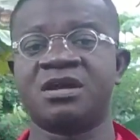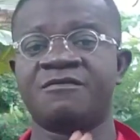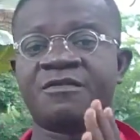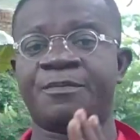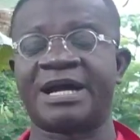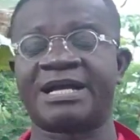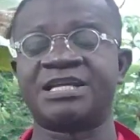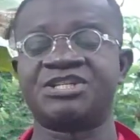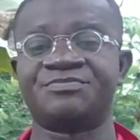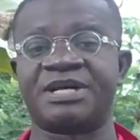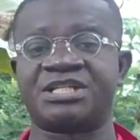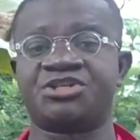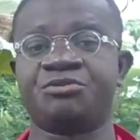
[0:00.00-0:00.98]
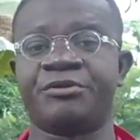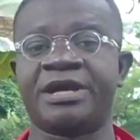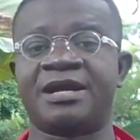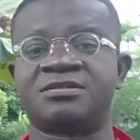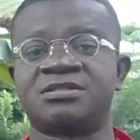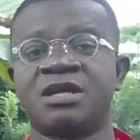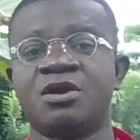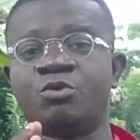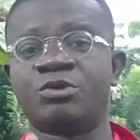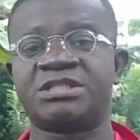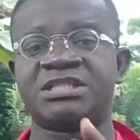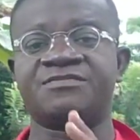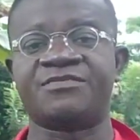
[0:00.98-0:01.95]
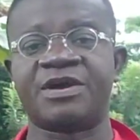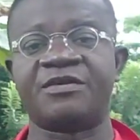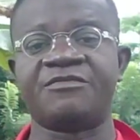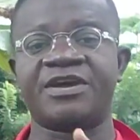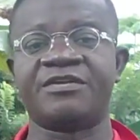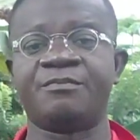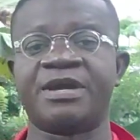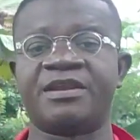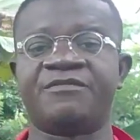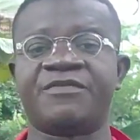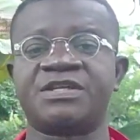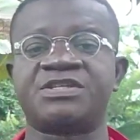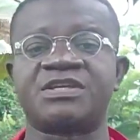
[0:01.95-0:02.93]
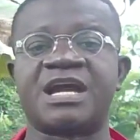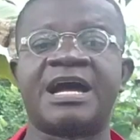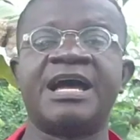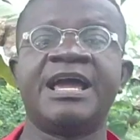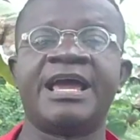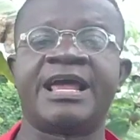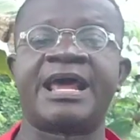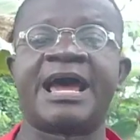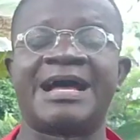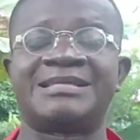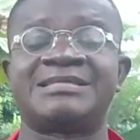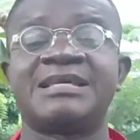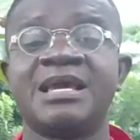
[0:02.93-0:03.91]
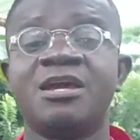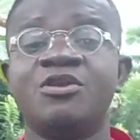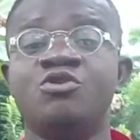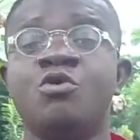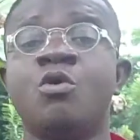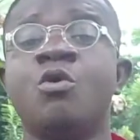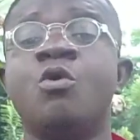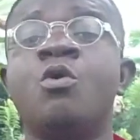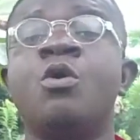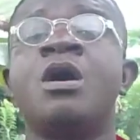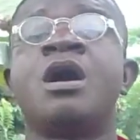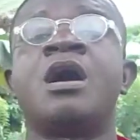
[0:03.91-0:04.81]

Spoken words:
For packaging materials, which is very, very beneficial and has no